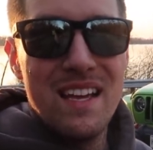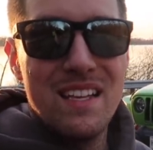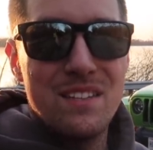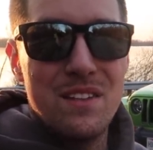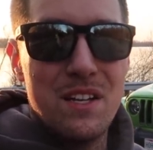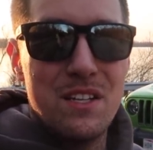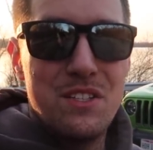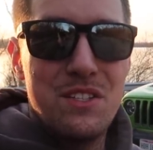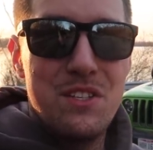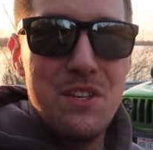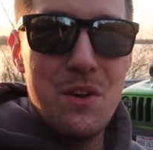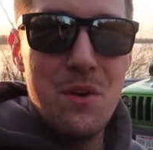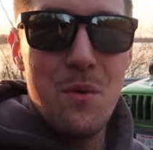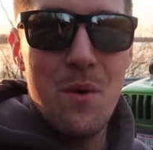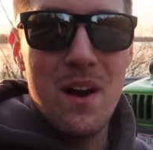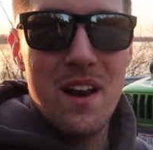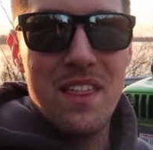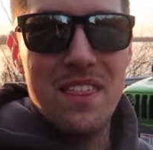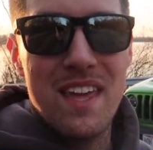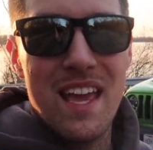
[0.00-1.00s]
So I do
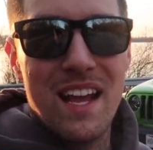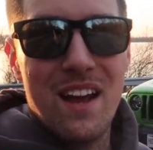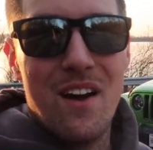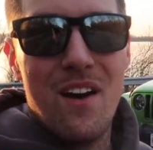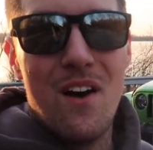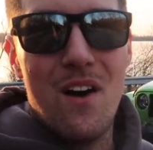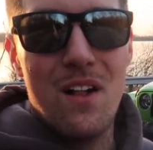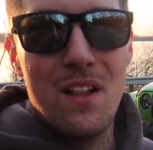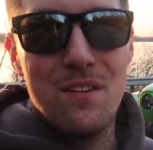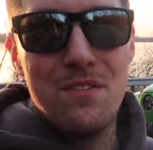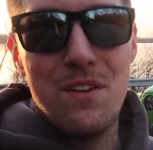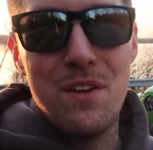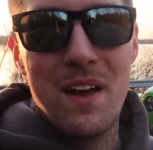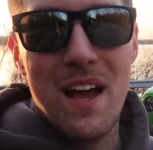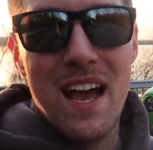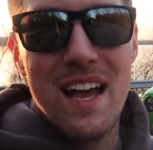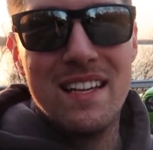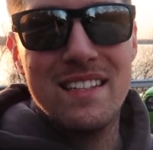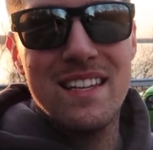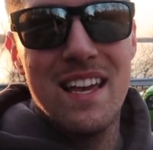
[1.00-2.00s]
wanna thank all of you
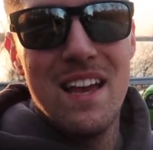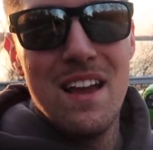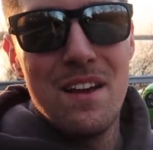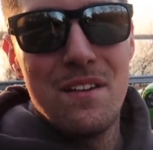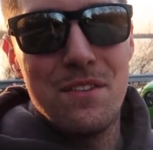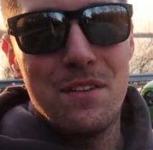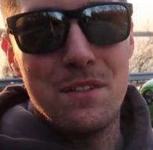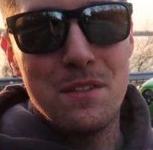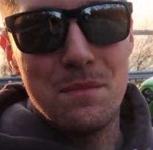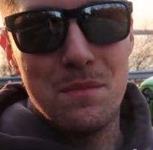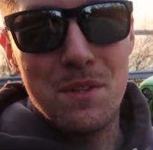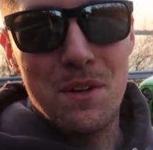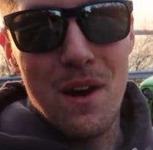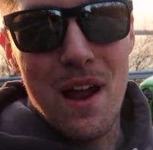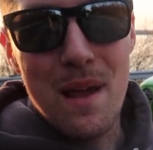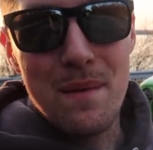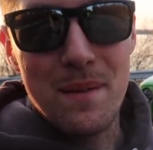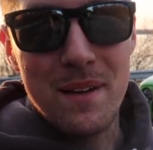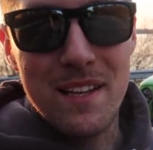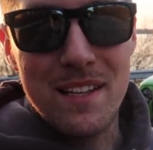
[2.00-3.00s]
guys for
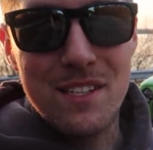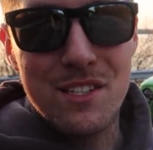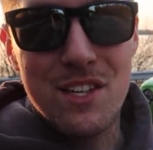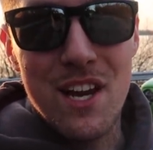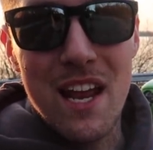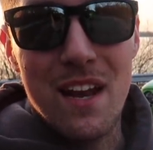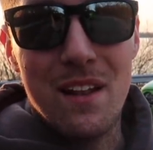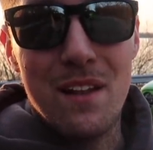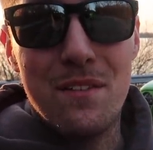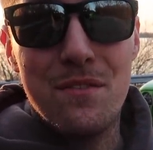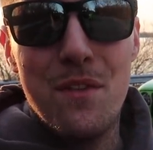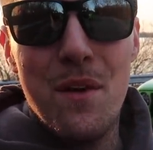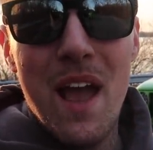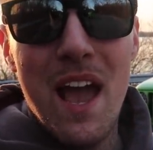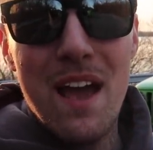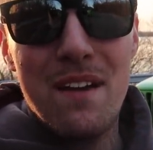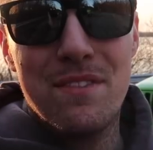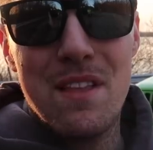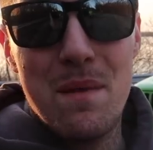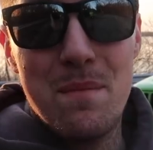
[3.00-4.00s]
subscribing to this channel. If you
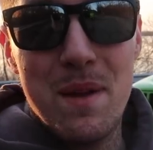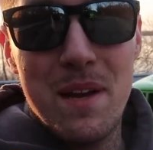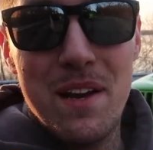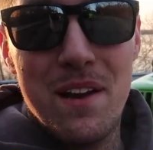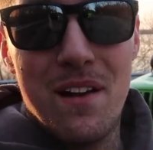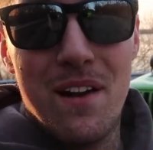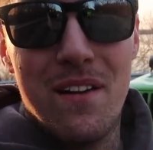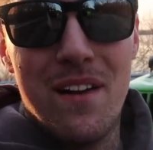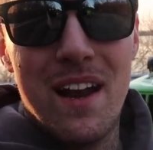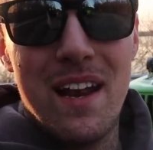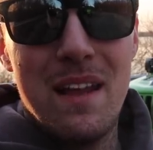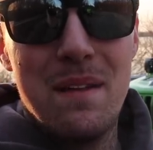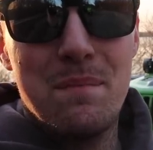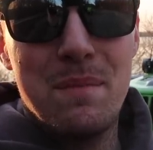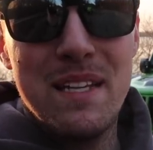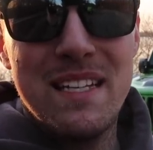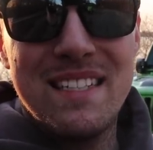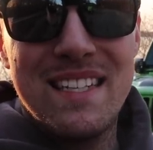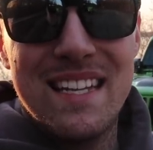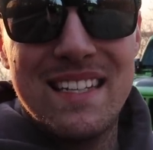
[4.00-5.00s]
have not been here already,
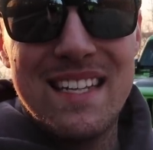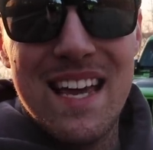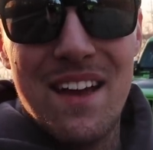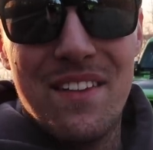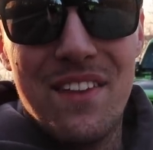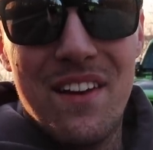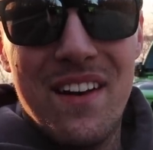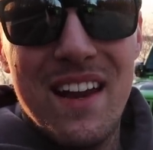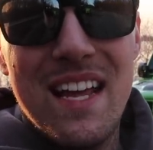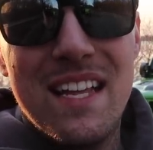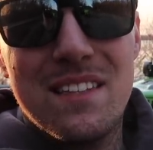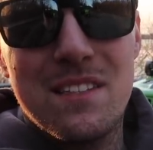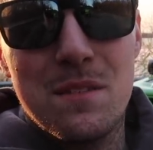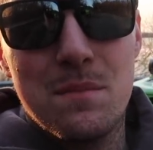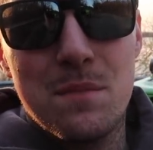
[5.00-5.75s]
please get down there, hit